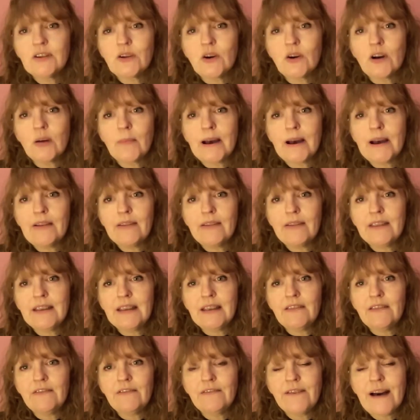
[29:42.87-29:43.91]
to talk about
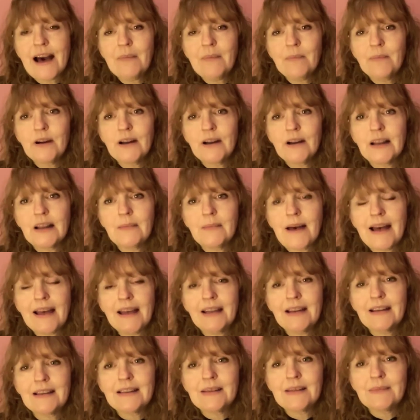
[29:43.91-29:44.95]
the fat burning
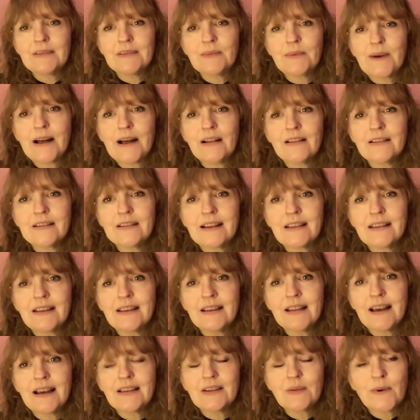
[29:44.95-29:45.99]
mechanism as well, because I
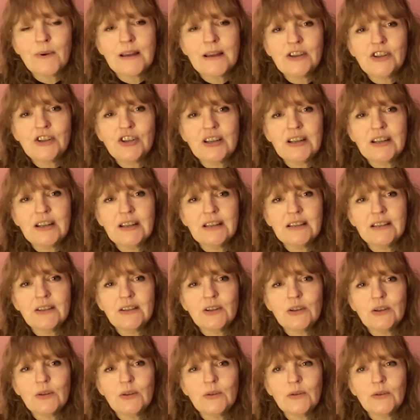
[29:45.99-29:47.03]
think that's quite genius
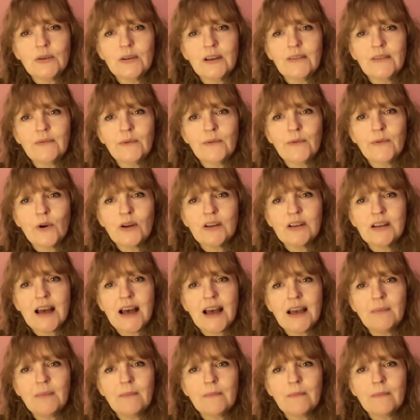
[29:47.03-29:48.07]
too, if we've got
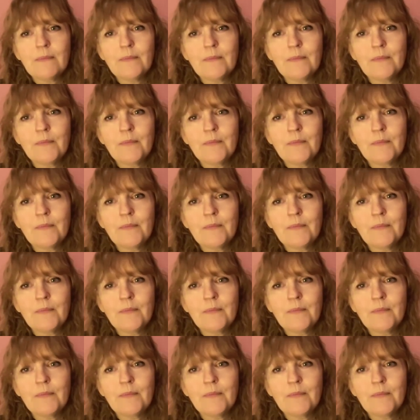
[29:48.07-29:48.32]
time.